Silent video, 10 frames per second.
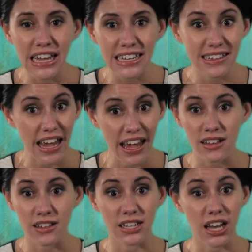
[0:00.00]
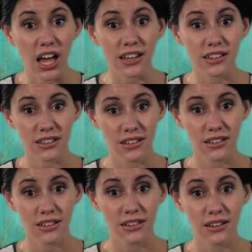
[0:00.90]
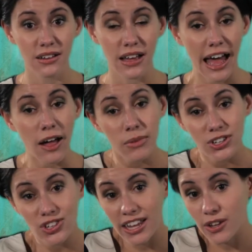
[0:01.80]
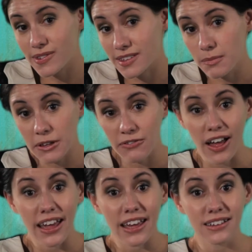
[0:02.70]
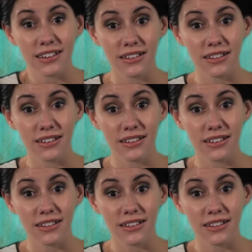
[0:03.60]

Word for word: untangle a knot. How much can you simplify it?